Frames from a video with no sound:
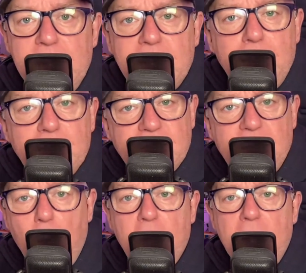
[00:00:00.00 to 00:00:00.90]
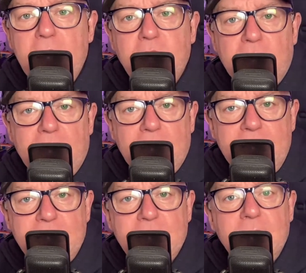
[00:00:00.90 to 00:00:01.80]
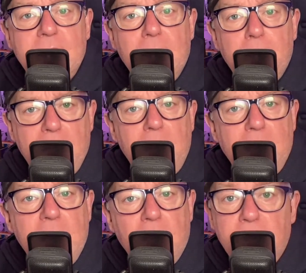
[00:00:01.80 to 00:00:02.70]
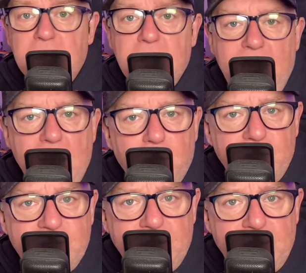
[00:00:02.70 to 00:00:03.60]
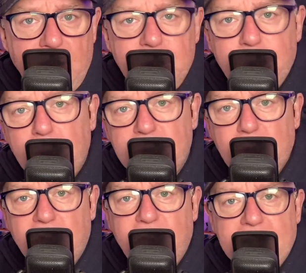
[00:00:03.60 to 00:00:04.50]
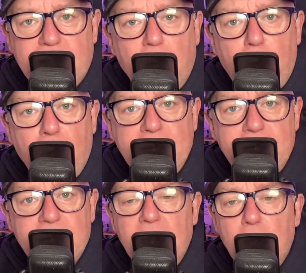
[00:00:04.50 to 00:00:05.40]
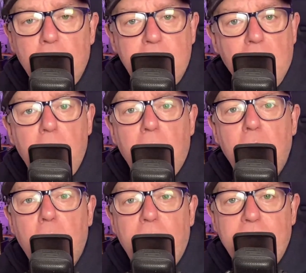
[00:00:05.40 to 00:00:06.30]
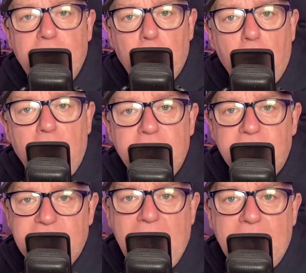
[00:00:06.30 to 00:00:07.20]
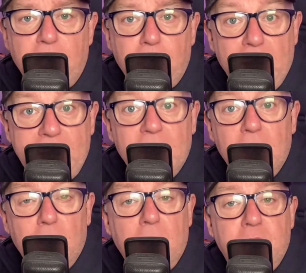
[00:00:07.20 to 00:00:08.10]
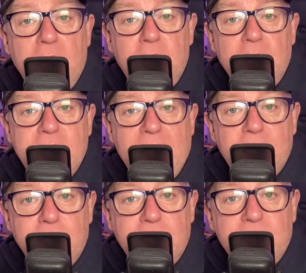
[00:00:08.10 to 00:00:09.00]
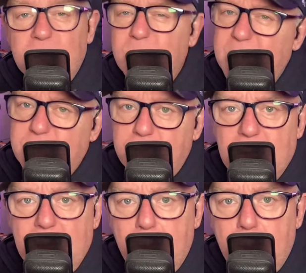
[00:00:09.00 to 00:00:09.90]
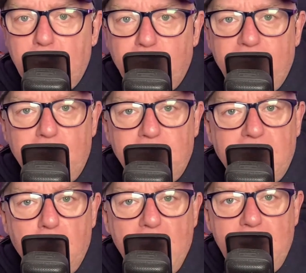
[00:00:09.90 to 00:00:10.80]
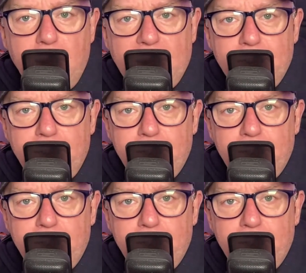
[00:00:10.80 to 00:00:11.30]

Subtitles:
They were sold initially, at least, partly on health and safety lines, but also on the fact that operators would no longer be required to stand in the rain while changing attachments, which most refuse to do anyway.